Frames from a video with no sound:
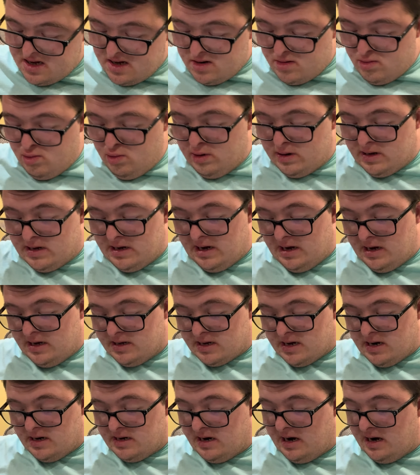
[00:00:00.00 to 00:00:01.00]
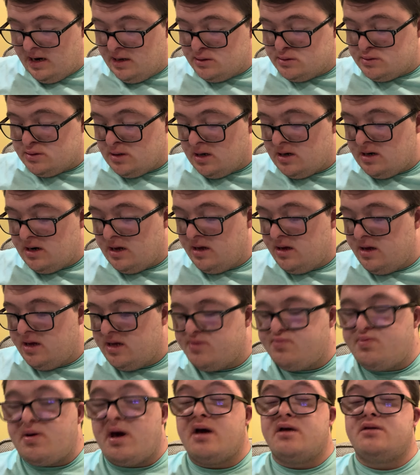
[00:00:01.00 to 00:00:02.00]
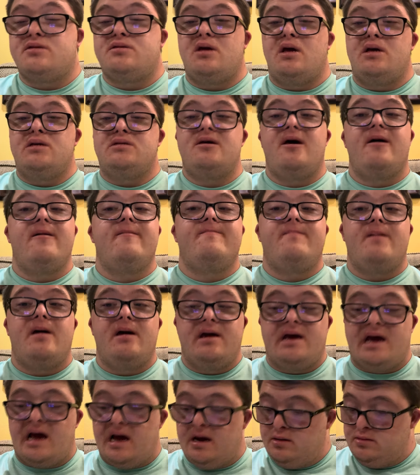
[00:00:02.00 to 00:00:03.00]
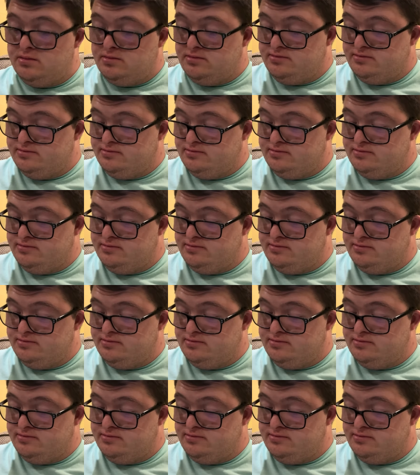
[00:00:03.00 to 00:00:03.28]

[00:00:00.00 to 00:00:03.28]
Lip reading: we got Kanani Sonnen is backstage and pay out.